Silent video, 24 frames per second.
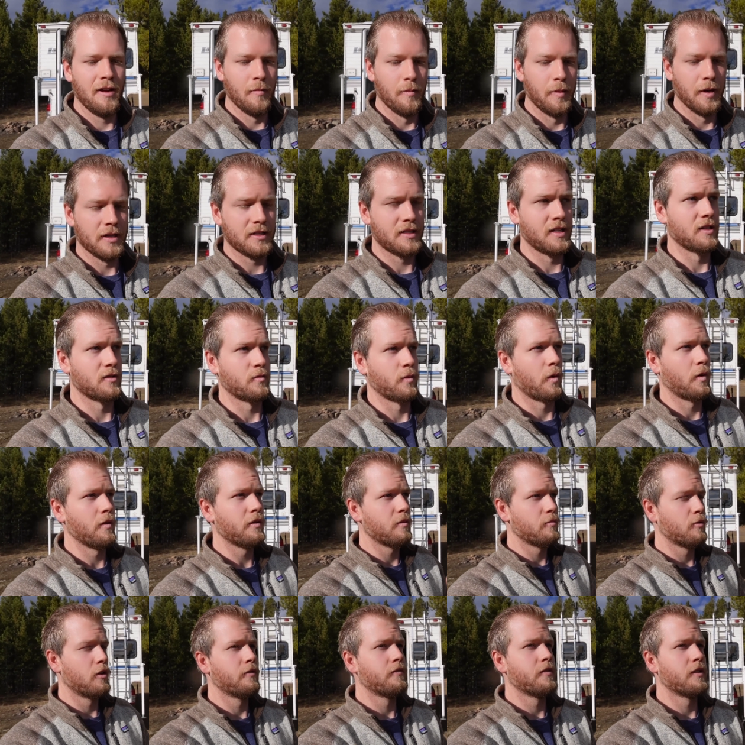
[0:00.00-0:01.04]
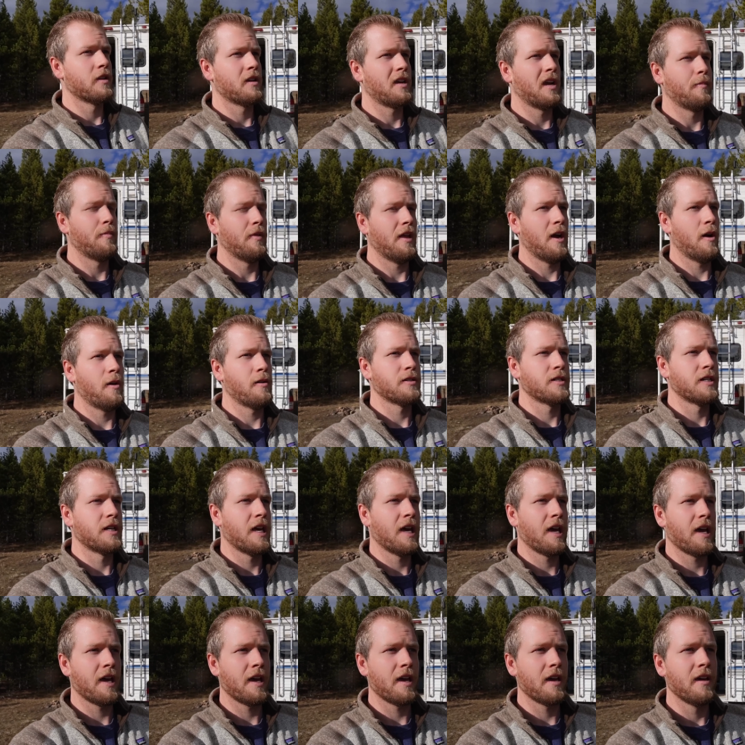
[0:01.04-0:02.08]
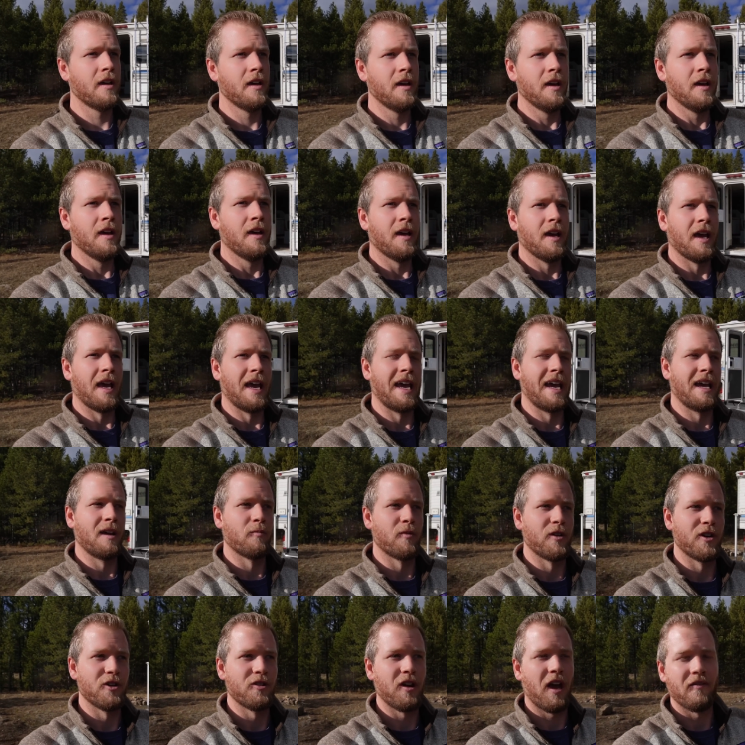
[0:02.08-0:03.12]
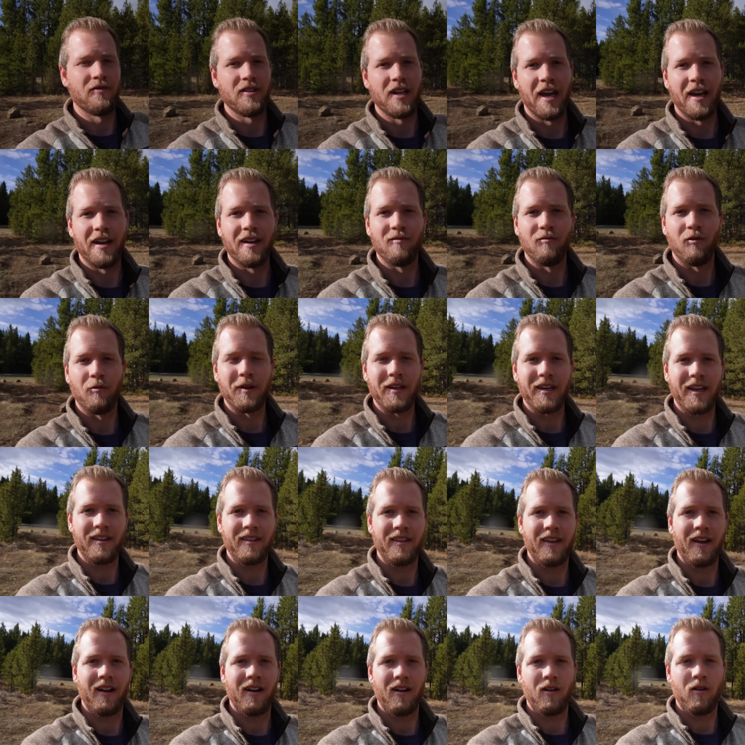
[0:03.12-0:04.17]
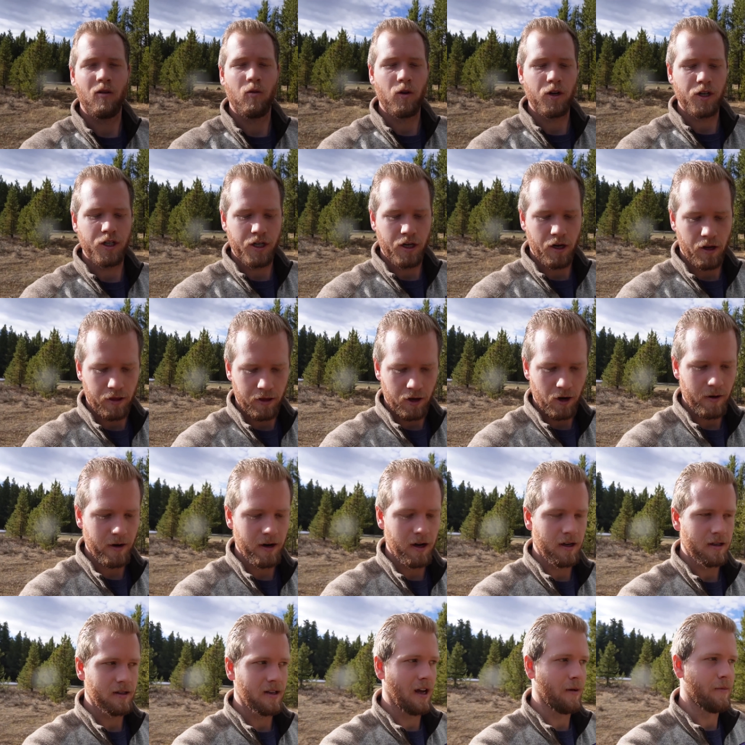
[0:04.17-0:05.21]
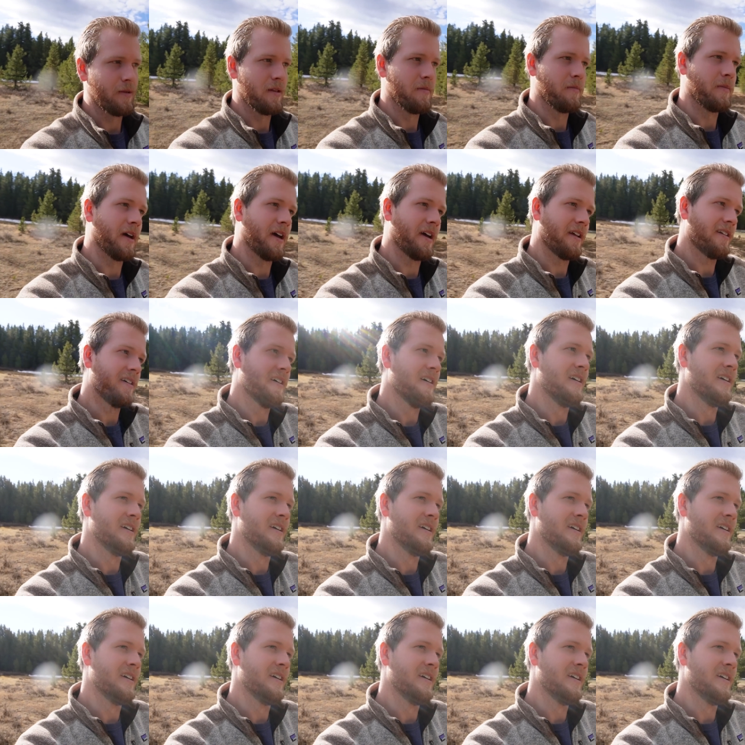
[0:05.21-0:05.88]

but since we're only moving a couple hours today and we do have to edit when we get there, we're just going to throw it on top of the bed.